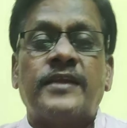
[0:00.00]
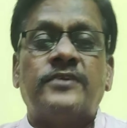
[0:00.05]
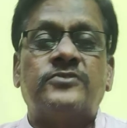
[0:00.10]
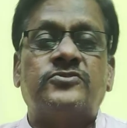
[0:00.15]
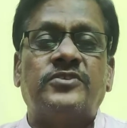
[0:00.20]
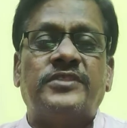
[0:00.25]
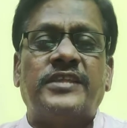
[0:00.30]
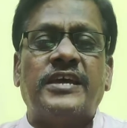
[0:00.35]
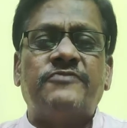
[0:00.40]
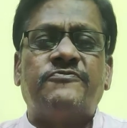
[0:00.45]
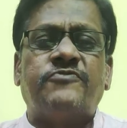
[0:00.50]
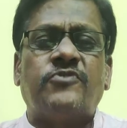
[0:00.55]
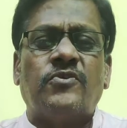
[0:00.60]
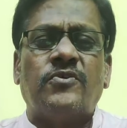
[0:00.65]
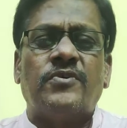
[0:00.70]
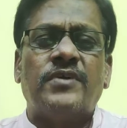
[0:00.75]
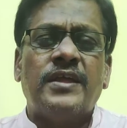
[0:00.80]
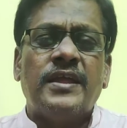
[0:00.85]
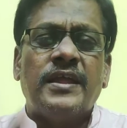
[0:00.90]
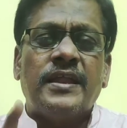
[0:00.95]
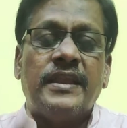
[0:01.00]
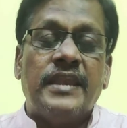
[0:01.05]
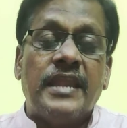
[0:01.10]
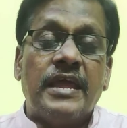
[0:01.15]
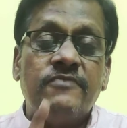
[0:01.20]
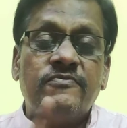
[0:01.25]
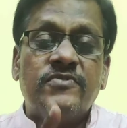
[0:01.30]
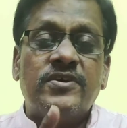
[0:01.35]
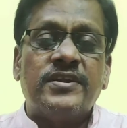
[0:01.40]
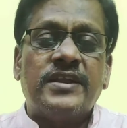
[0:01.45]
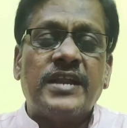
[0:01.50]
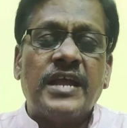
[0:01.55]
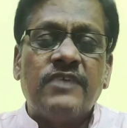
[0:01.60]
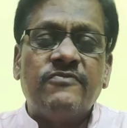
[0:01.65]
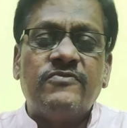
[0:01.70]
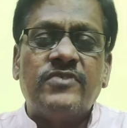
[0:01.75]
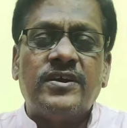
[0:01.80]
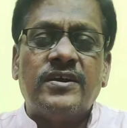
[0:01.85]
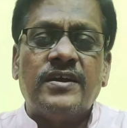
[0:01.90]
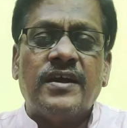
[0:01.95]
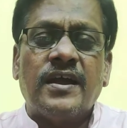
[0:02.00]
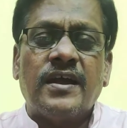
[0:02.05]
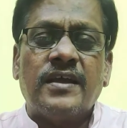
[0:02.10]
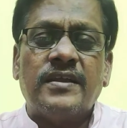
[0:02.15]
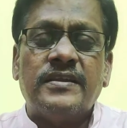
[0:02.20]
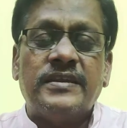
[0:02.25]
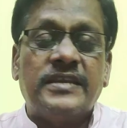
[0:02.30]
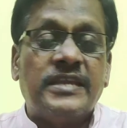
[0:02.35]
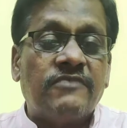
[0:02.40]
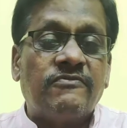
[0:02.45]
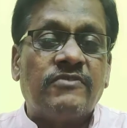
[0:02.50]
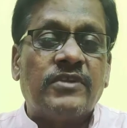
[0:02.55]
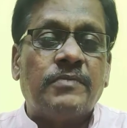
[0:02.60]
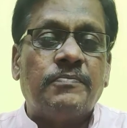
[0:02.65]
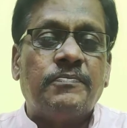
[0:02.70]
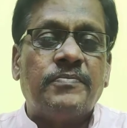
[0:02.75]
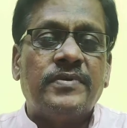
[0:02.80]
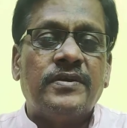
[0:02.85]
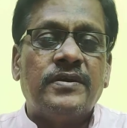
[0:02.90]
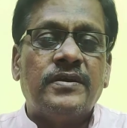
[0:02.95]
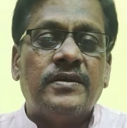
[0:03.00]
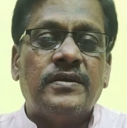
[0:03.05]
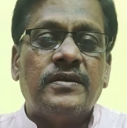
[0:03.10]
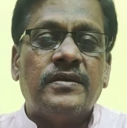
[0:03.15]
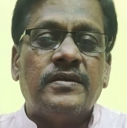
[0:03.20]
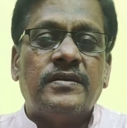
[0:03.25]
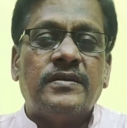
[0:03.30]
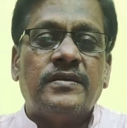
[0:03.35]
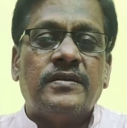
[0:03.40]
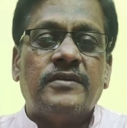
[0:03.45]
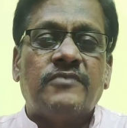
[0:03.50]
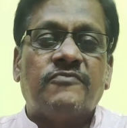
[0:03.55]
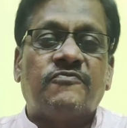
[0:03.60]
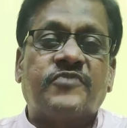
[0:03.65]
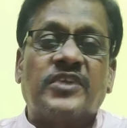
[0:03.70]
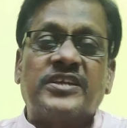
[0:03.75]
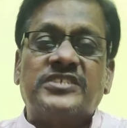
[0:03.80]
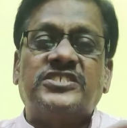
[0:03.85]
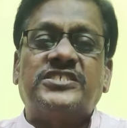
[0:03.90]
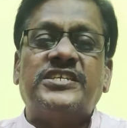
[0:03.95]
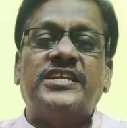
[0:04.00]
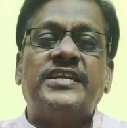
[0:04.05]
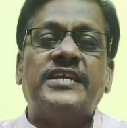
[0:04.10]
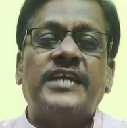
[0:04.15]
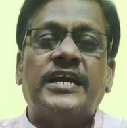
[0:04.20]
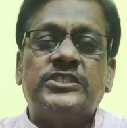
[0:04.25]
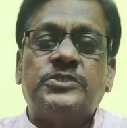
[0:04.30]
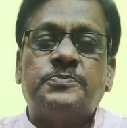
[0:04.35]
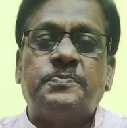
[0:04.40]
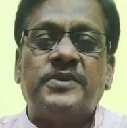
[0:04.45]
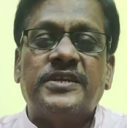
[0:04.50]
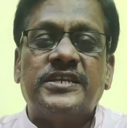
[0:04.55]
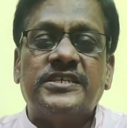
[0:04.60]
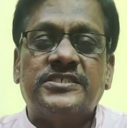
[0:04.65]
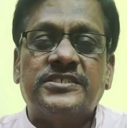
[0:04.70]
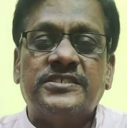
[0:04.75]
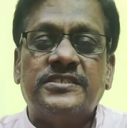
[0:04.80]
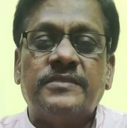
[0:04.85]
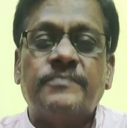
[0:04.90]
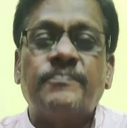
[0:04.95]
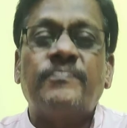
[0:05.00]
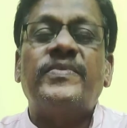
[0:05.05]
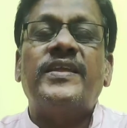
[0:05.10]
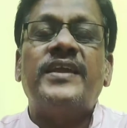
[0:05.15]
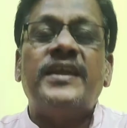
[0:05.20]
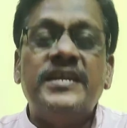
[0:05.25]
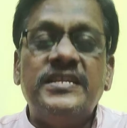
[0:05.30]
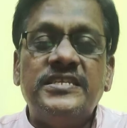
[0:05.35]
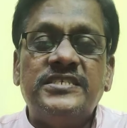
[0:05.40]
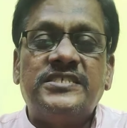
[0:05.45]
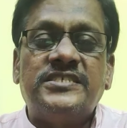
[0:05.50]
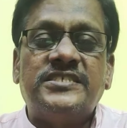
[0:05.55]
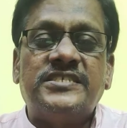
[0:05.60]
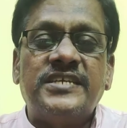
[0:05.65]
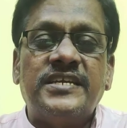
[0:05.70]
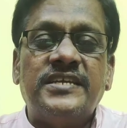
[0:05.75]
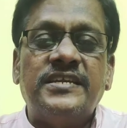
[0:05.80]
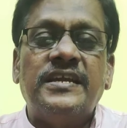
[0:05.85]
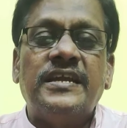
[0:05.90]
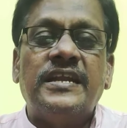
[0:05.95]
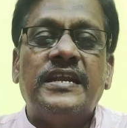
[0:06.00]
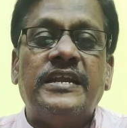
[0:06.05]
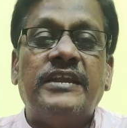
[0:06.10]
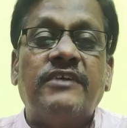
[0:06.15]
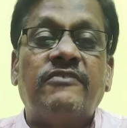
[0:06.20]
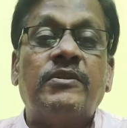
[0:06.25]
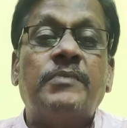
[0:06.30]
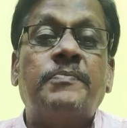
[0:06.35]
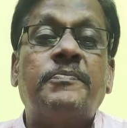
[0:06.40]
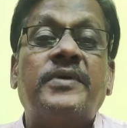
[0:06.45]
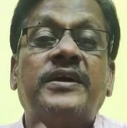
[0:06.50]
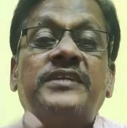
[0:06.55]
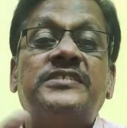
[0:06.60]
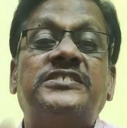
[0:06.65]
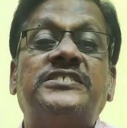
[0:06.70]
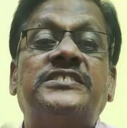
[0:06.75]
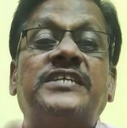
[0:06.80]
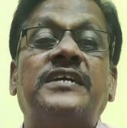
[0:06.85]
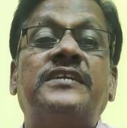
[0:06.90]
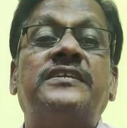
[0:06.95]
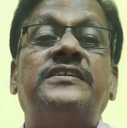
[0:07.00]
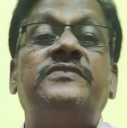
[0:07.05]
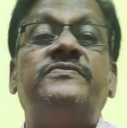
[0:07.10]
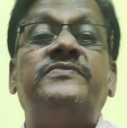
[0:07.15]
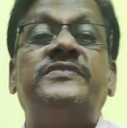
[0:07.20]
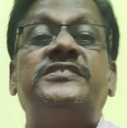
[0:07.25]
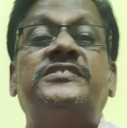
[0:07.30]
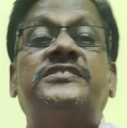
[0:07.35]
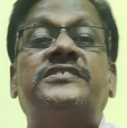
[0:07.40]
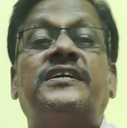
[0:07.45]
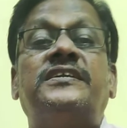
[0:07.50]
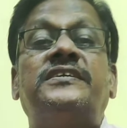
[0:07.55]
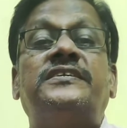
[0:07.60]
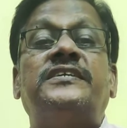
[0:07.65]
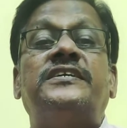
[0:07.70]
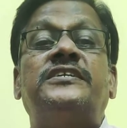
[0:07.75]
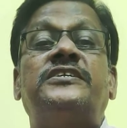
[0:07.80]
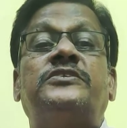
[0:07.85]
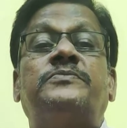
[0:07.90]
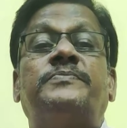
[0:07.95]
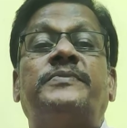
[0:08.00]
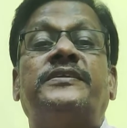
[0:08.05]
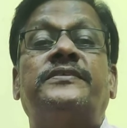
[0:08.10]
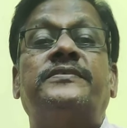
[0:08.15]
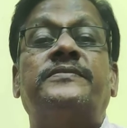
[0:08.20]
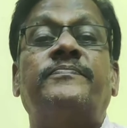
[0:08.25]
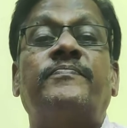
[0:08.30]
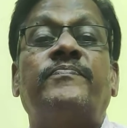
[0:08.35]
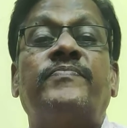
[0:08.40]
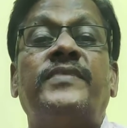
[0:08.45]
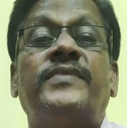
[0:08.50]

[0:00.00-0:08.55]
So, therefore, never ever develop frustrating aspiration. Instead, develop constructive discontentment.